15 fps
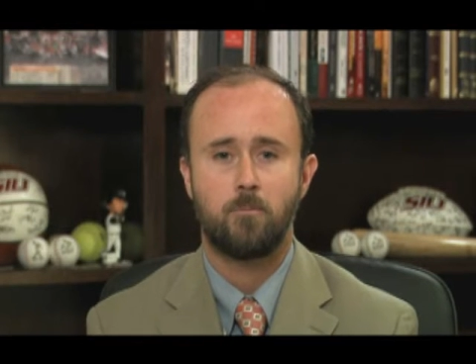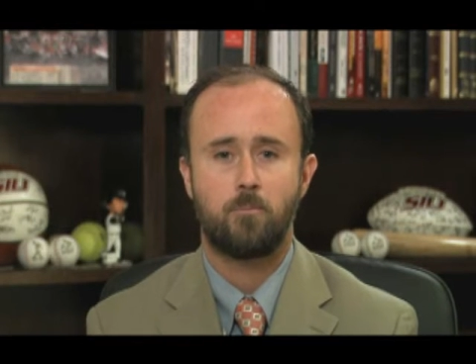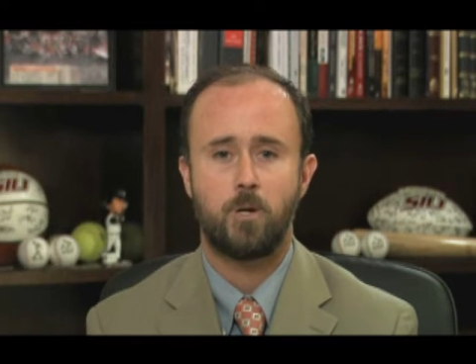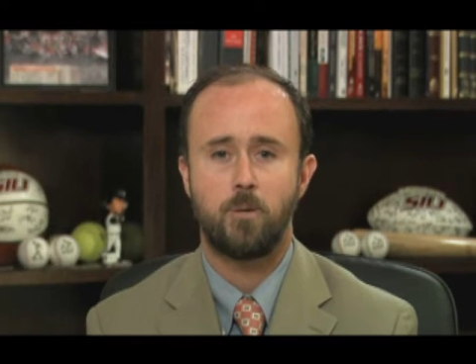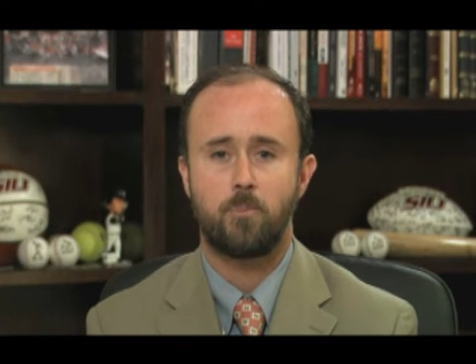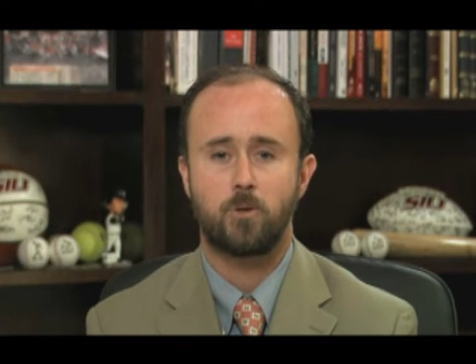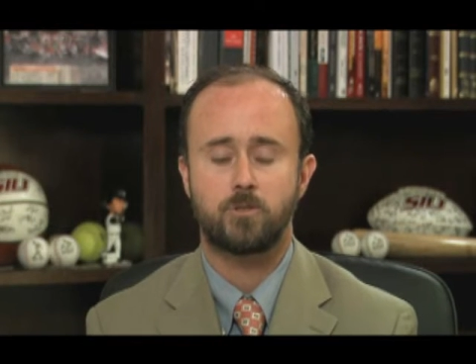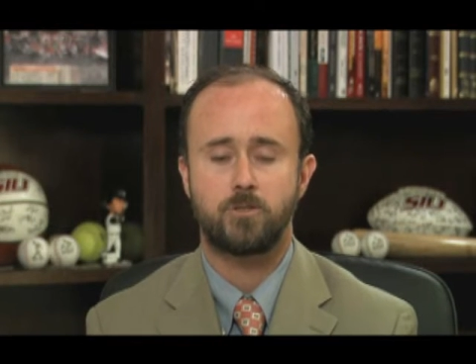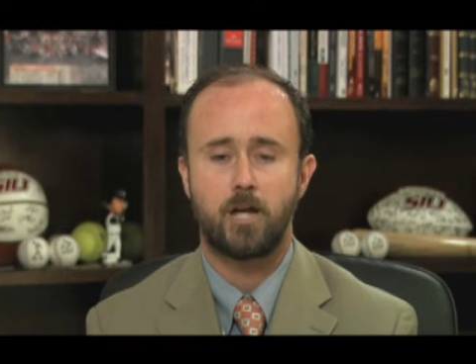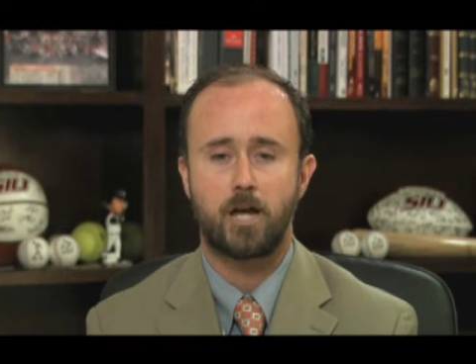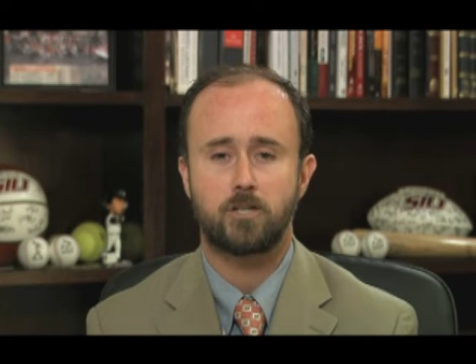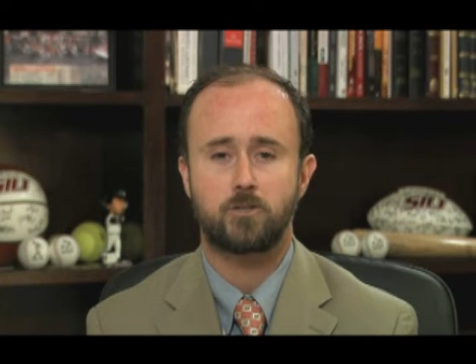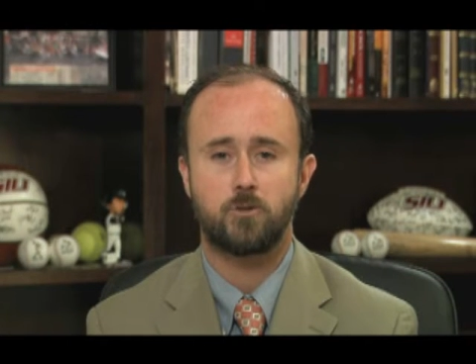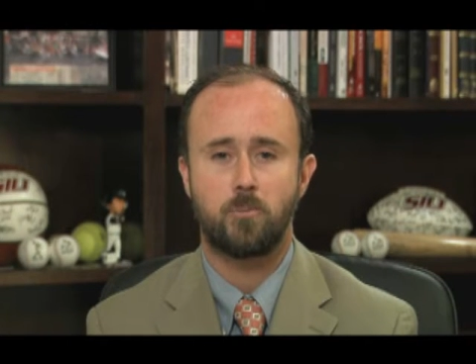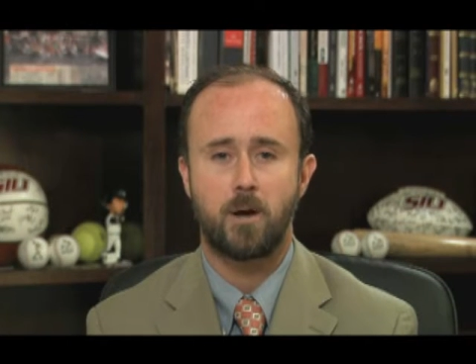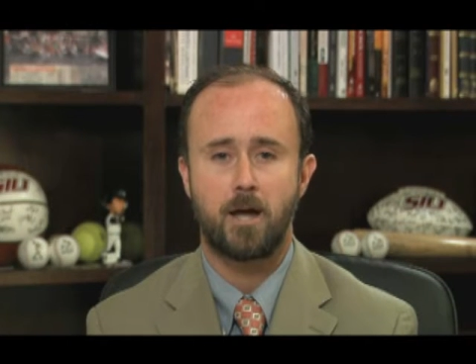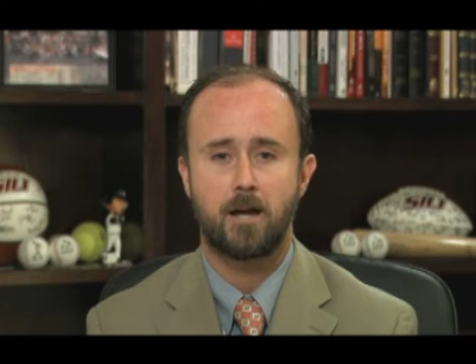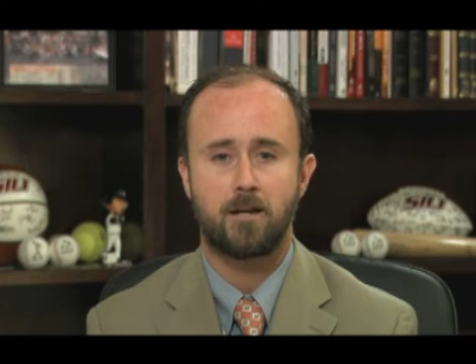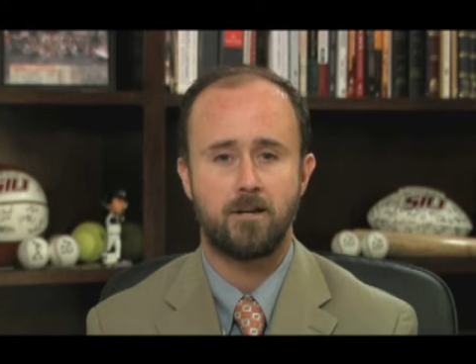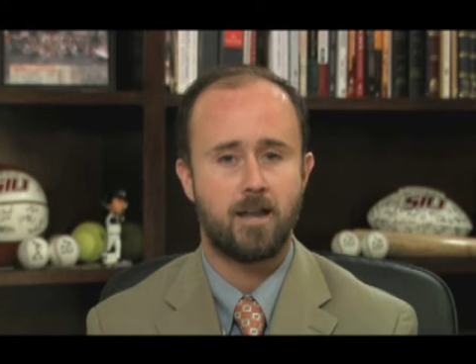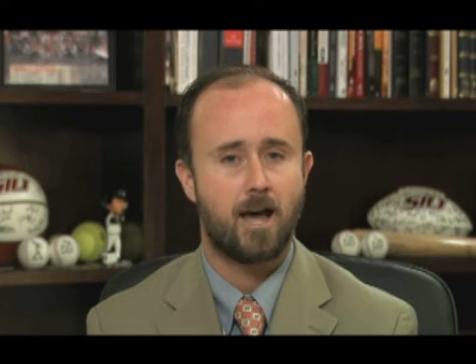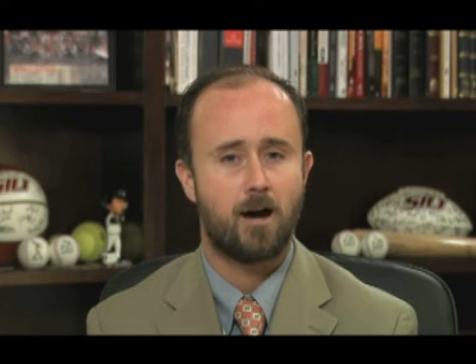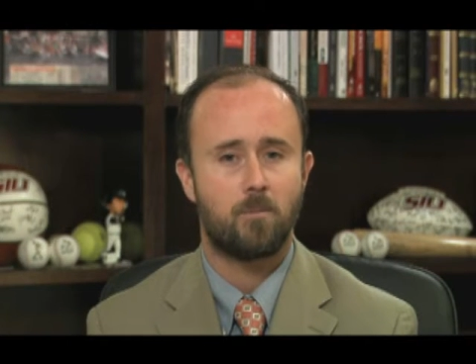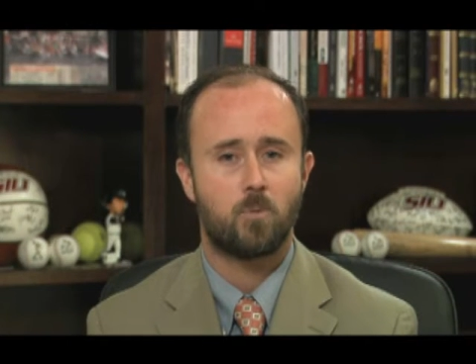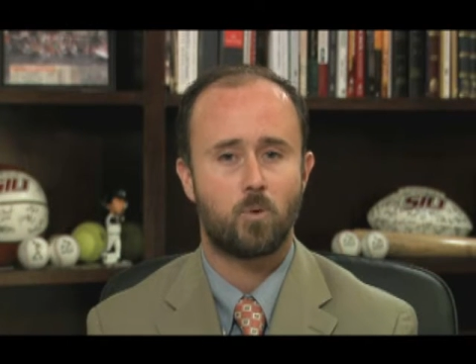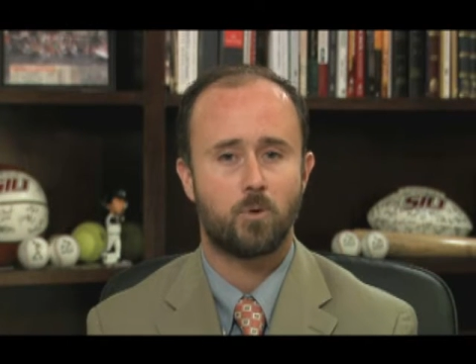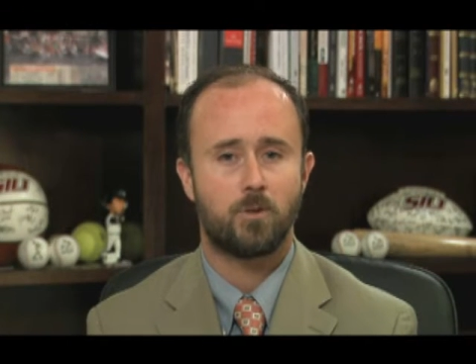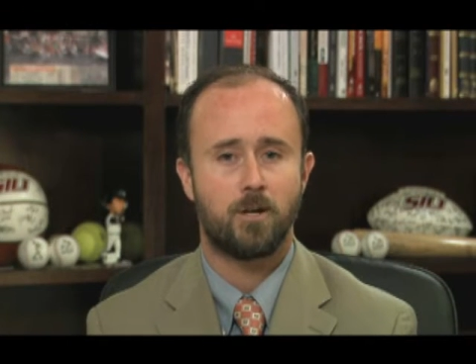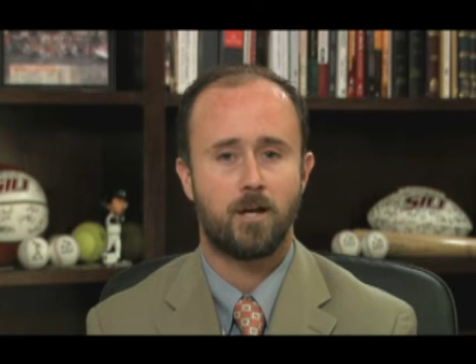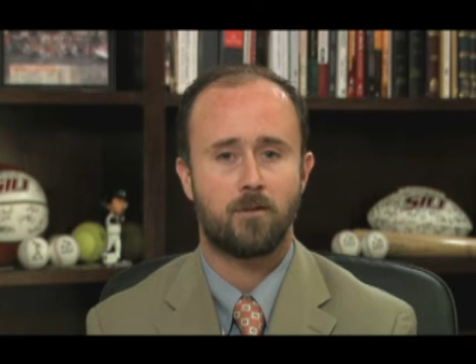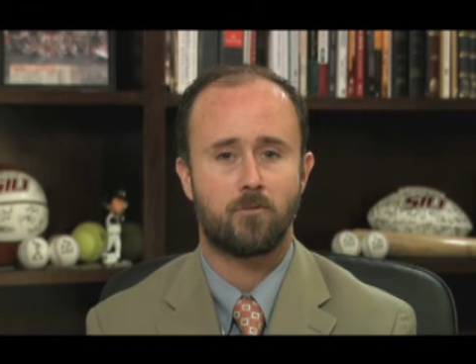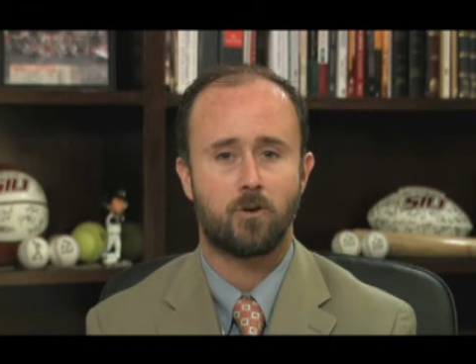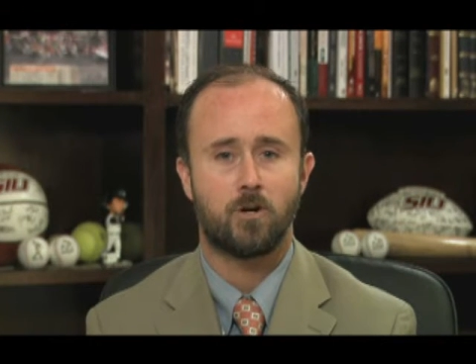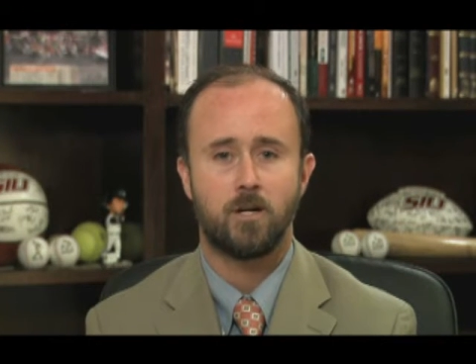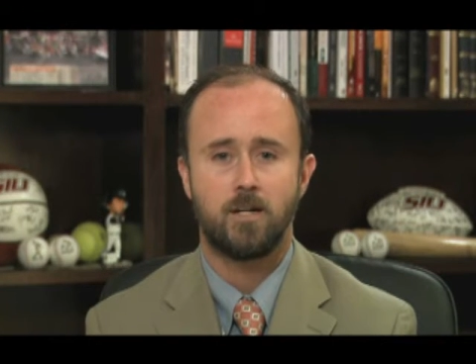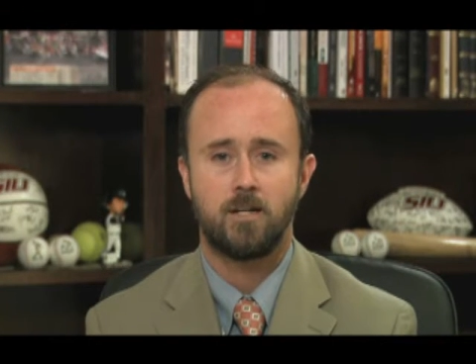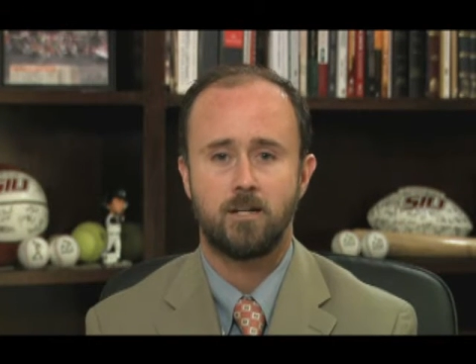People's National Bank, now more than ever,